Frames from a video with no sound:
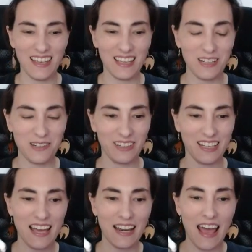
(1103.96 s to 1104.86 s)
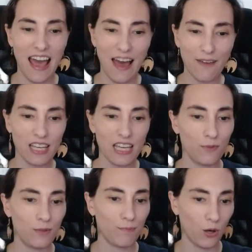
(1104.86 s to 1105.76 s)
You know, and again, having him
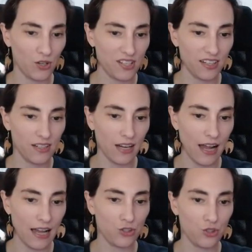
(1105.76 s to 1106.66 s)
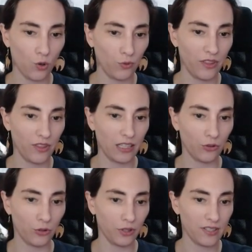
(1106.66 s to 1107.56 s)
in person, I don't think
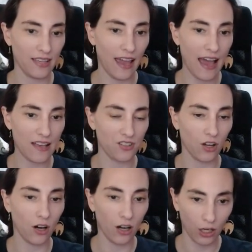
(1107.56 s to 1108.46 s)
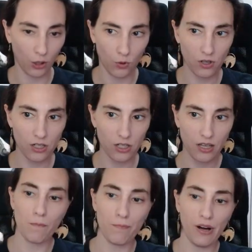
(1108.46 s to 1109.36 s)
it looks as awkward,
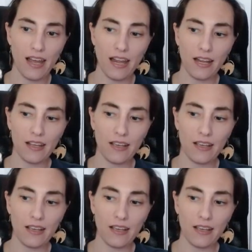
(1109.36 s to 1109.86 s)
but